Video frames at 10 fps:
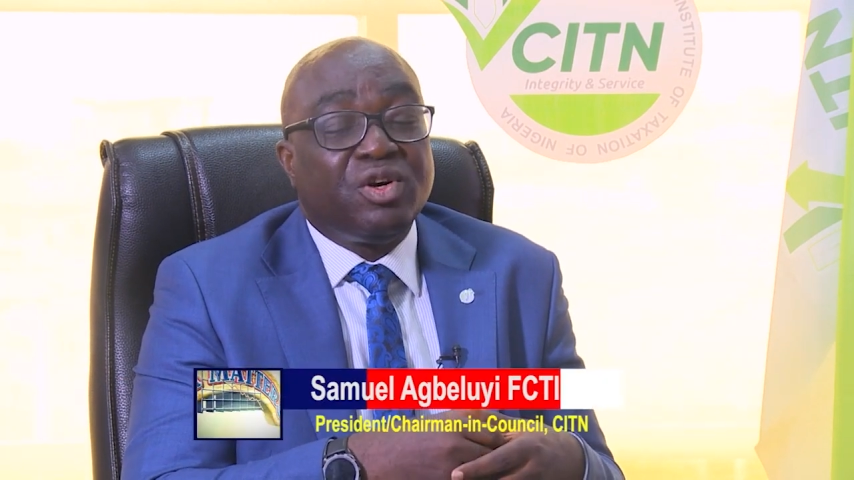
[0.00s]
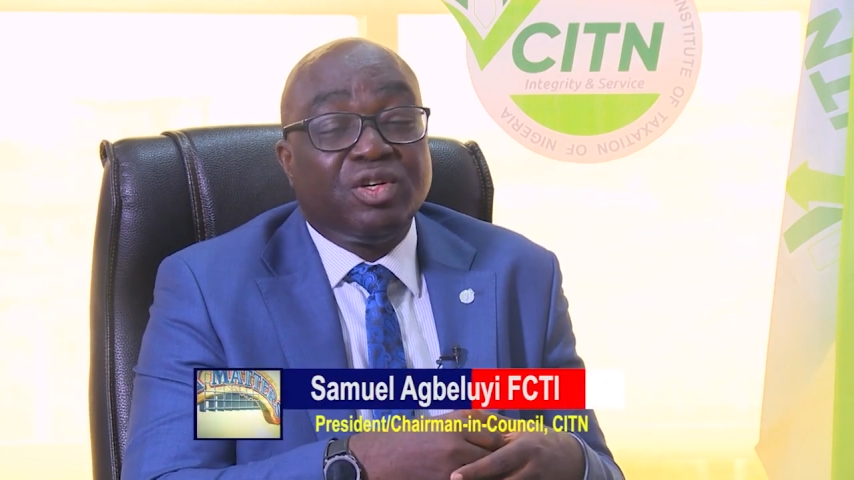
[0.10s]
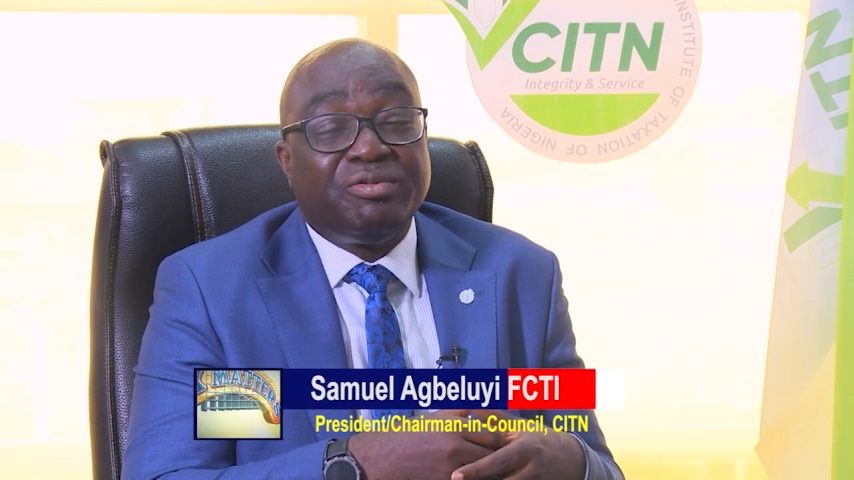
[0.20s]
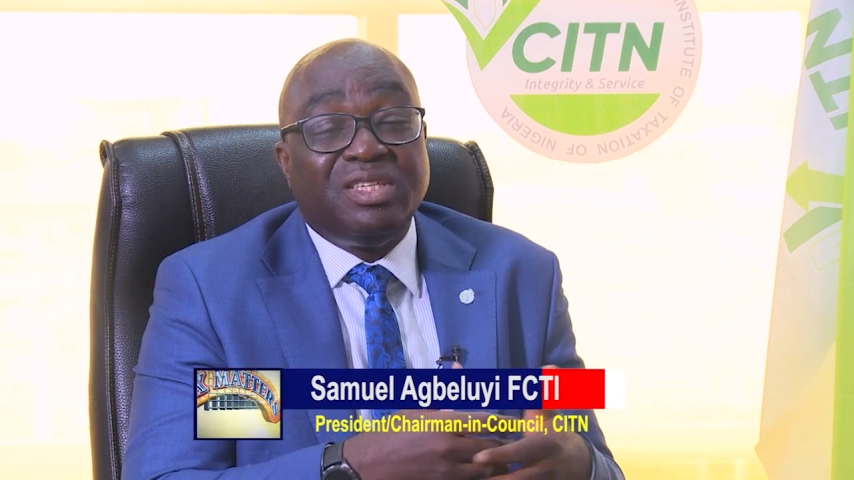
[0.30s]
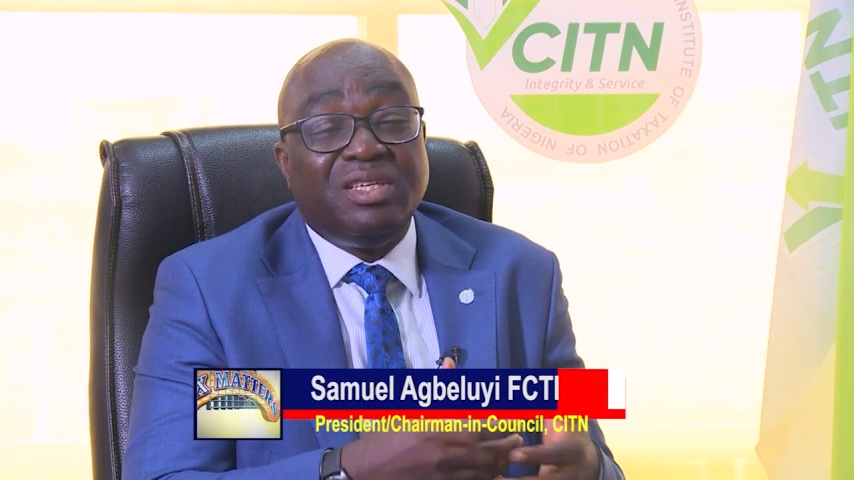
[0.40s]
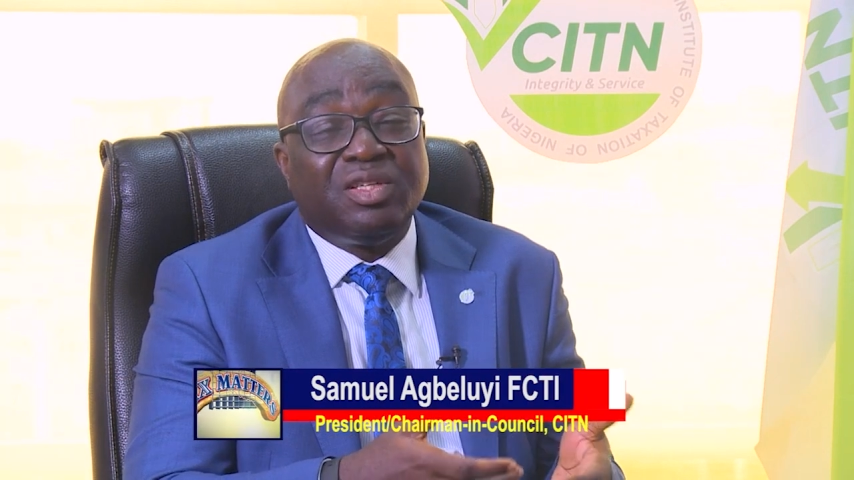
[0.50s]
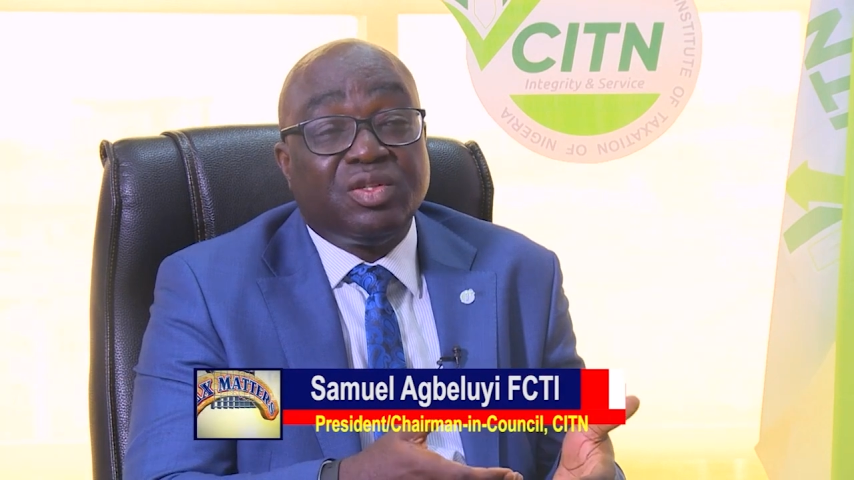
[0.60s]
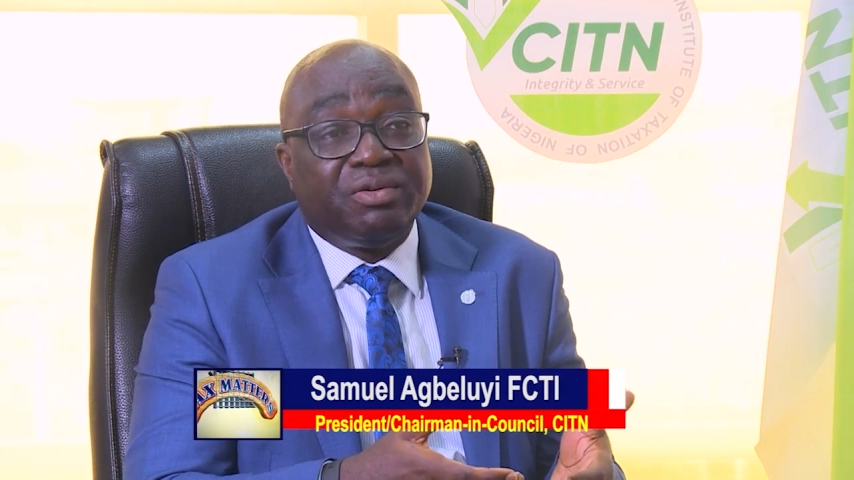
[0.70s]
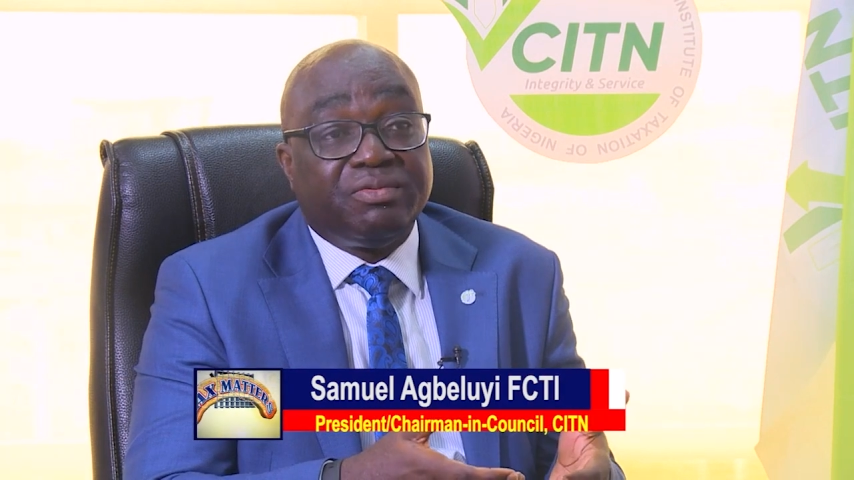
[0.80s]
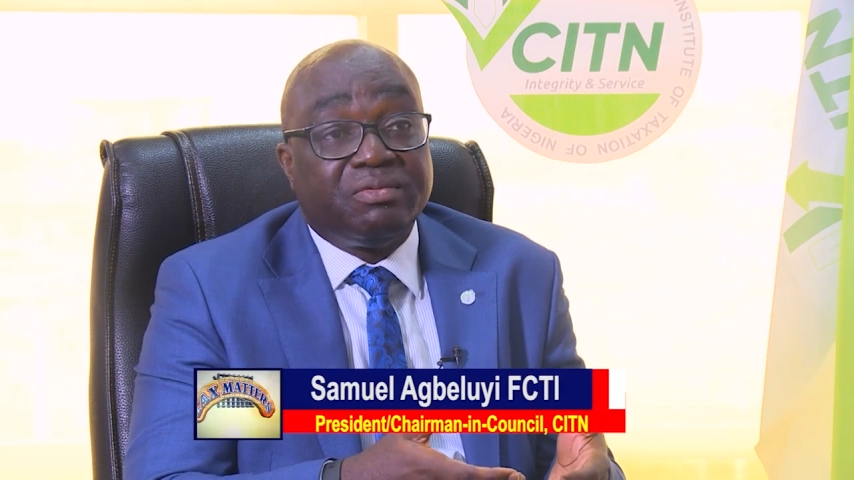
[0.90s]
because of the
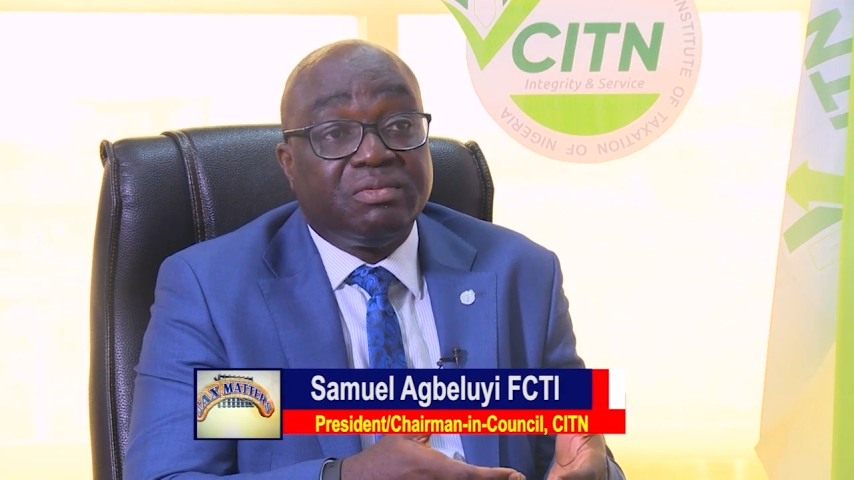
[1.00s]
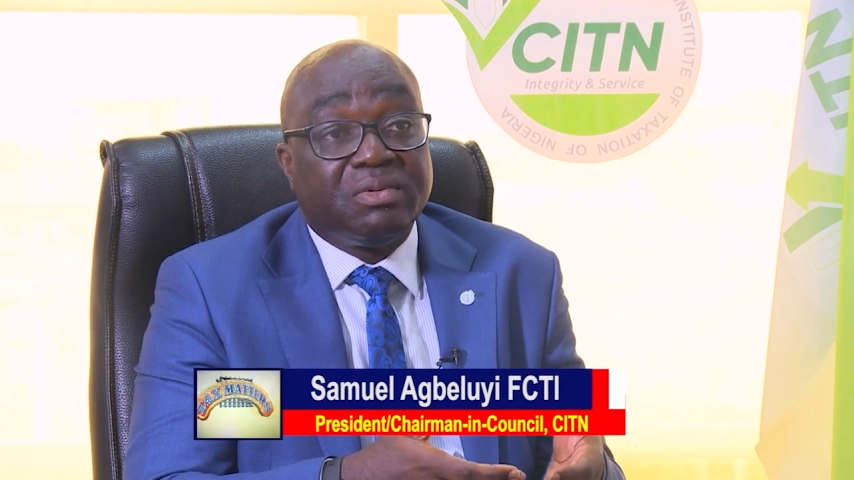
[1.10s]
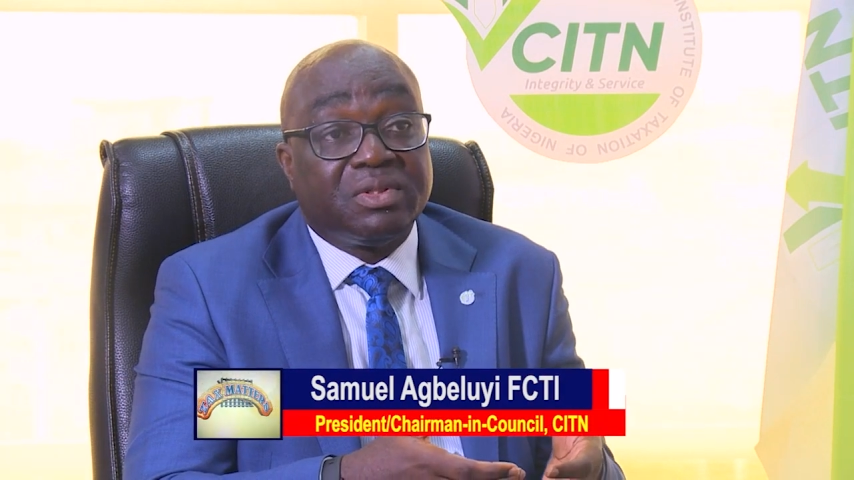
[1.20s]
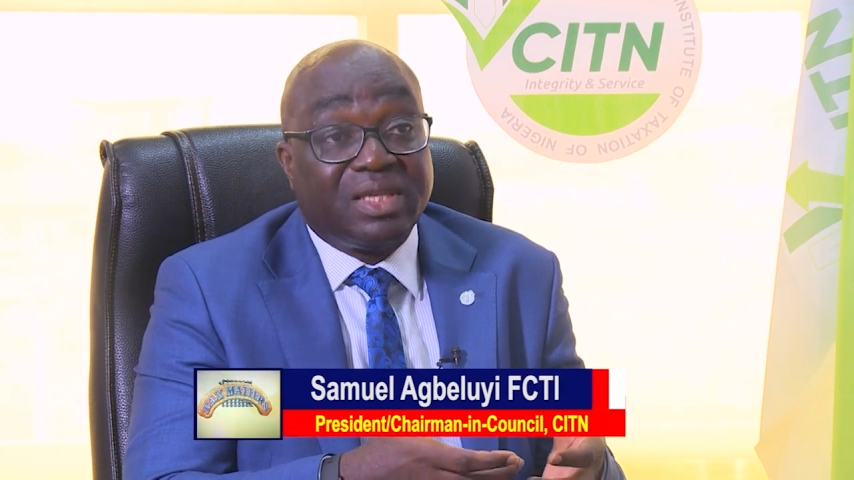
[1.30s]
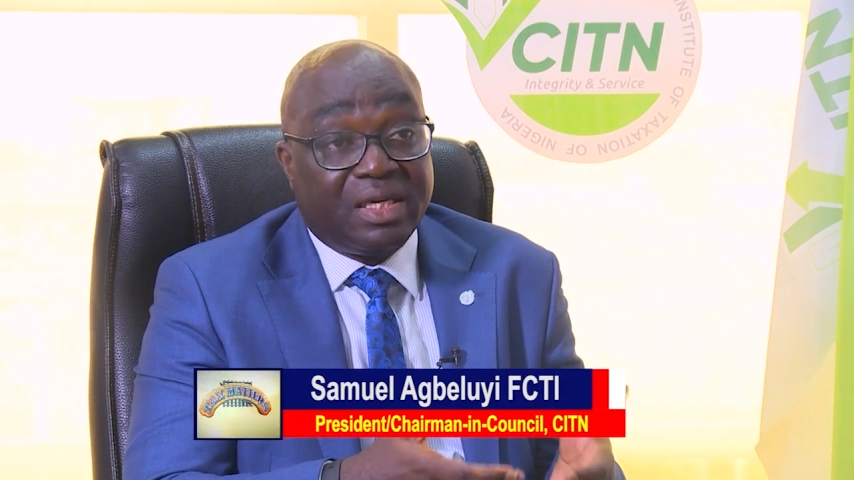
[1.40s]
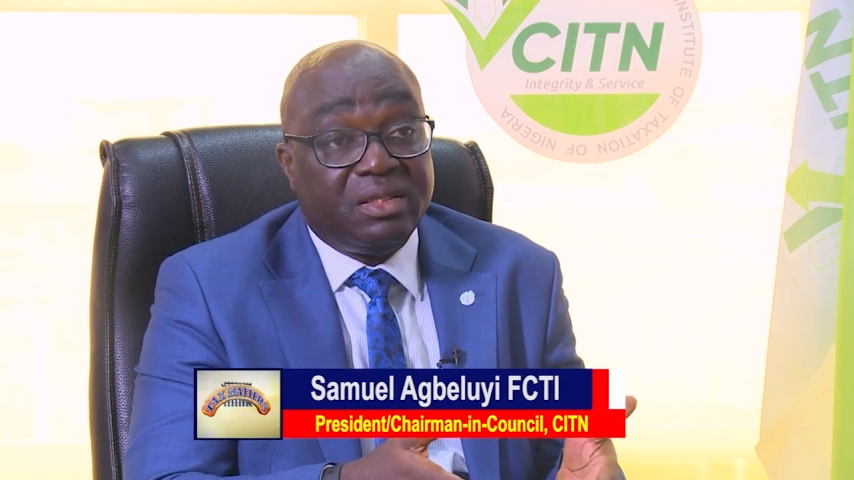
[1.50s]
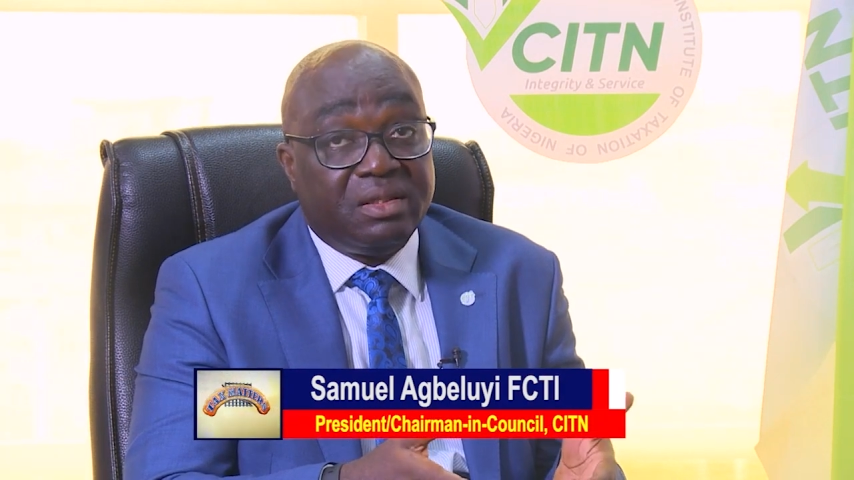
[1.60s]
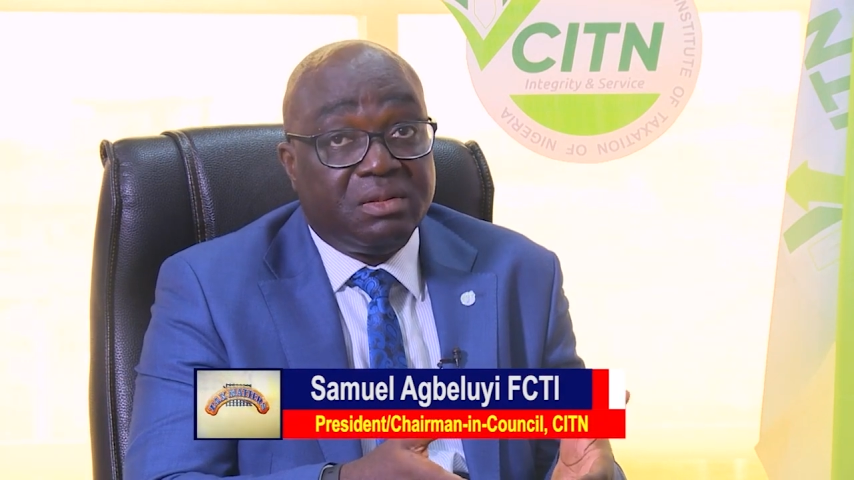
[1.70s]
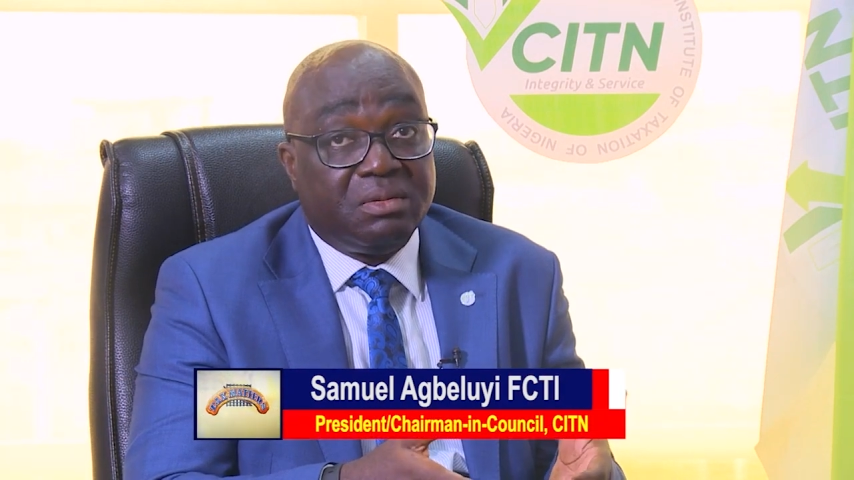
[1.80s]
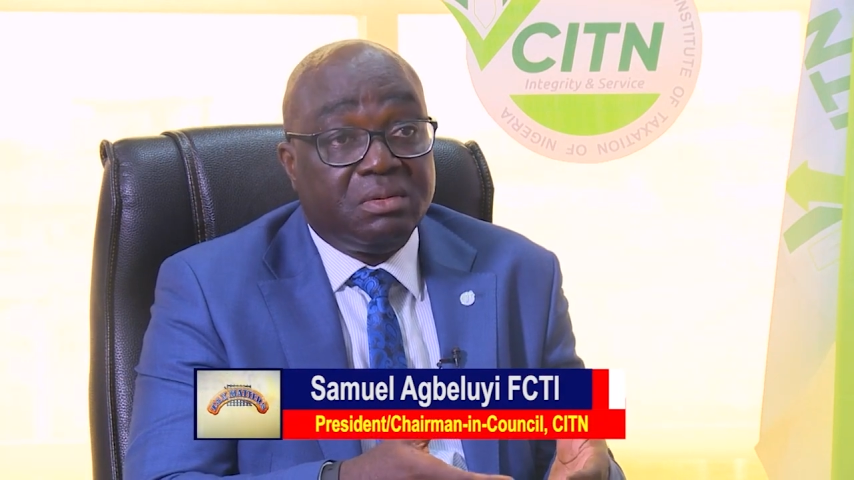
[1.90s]
nature of
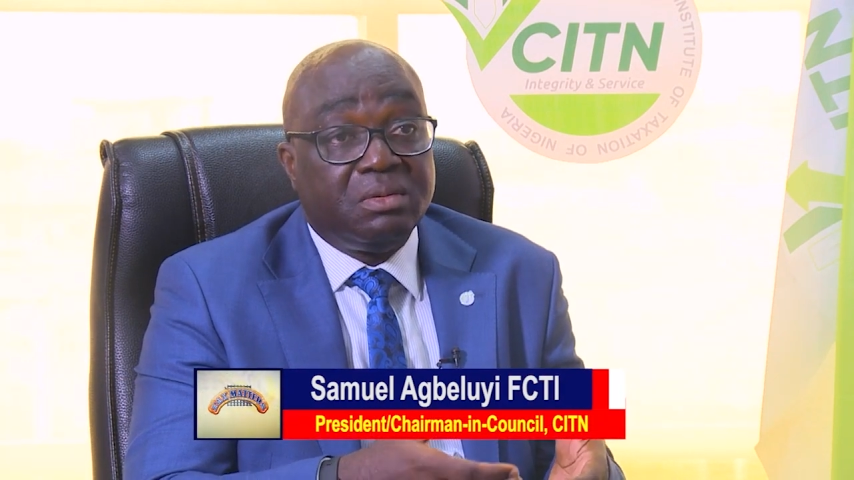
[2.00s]
taxation,